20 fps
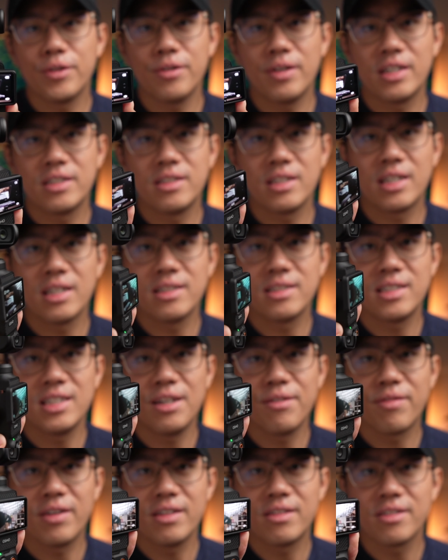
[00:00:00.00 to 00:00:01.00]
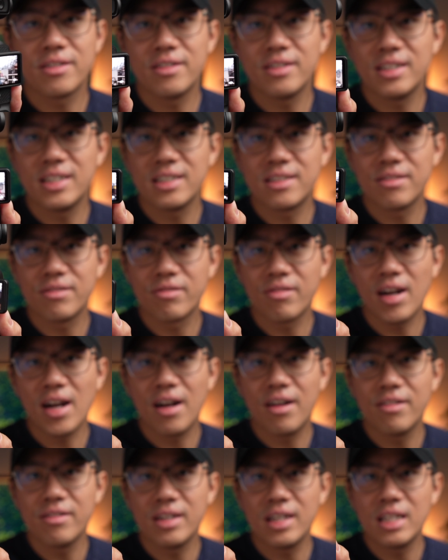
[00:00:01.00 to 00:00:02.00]
you. As you can see, if I turn this
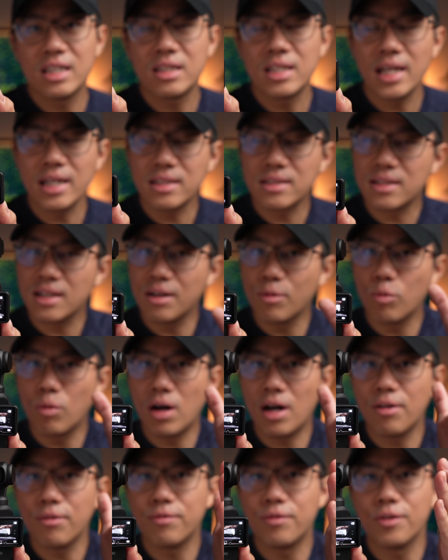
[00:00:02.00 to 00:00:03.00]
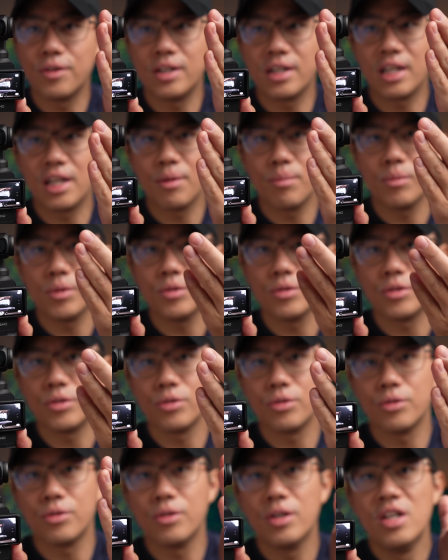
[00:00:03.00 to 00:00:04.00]
around, it takes a while for the gimbal
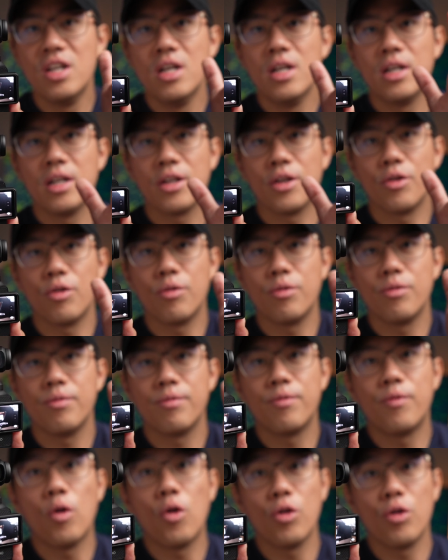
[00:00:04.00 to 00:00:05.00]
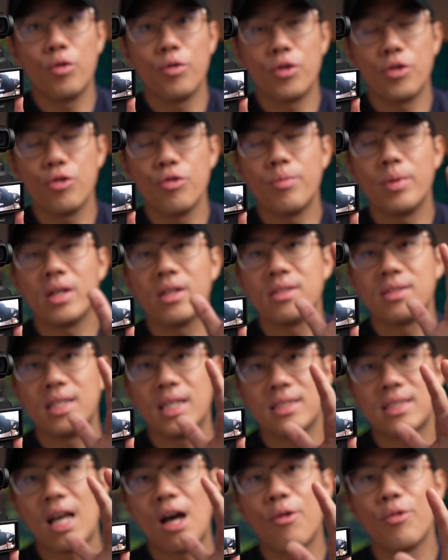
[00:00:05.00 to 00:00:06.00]
to follow you, because
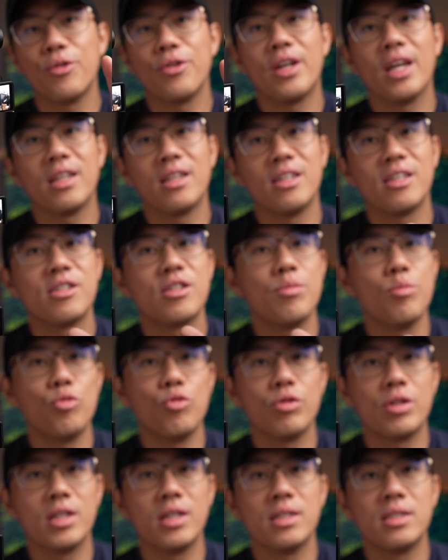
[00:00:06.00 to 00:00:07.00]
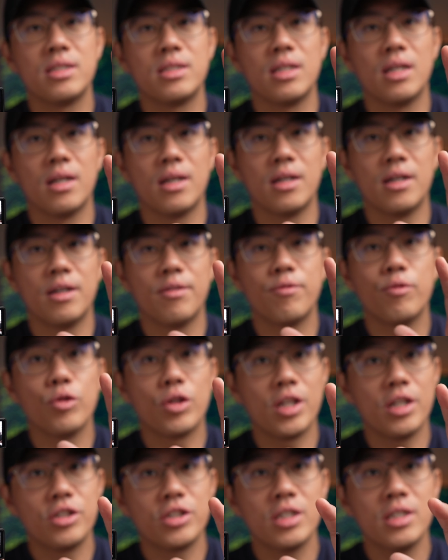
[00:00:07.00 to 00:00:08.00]
that's how you get the smoothest
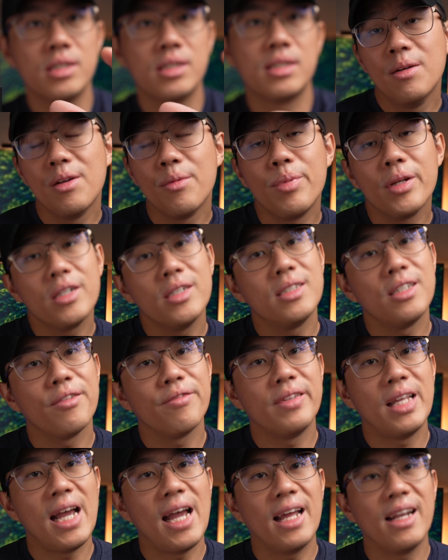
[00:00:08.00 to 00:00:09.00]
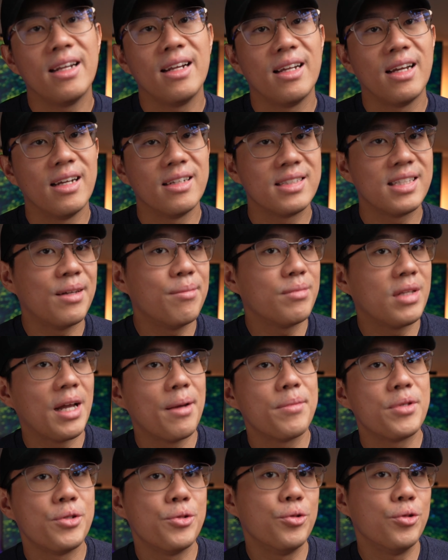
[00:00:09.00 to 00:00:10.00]
footages. But because of that,
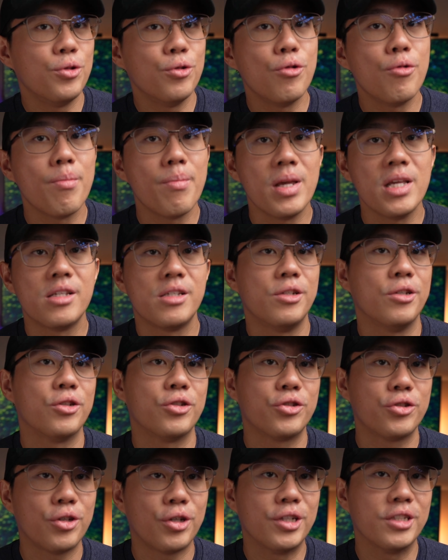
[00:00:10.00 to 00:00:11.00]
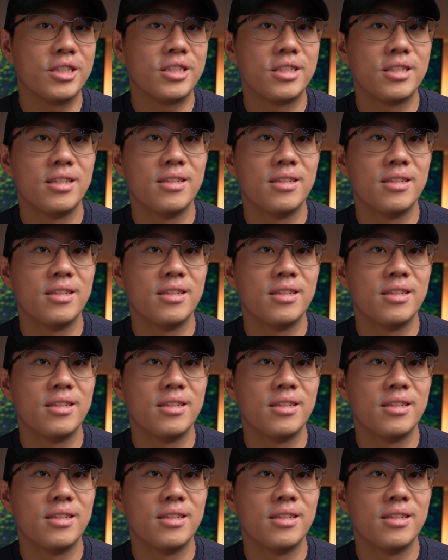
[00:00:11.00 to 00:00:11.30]
sometimes you do miss your shots.